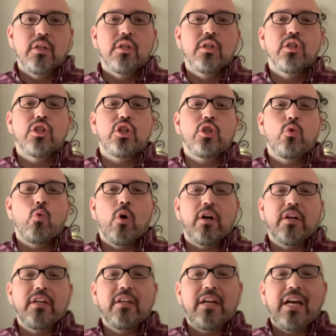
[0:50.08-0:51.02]
She
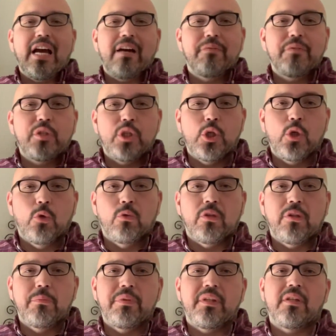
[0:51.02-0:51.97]
wanted to have
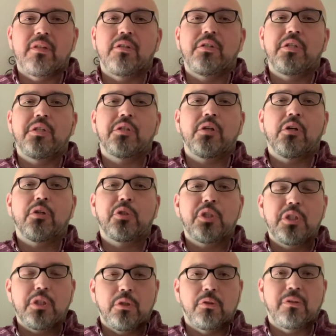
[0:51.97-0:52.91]
children because she saw
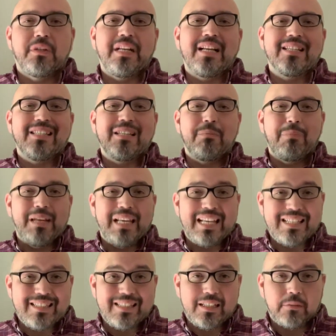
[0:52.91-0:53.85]
children as a
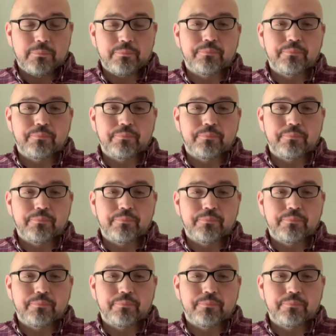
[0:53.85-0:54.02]
blessing.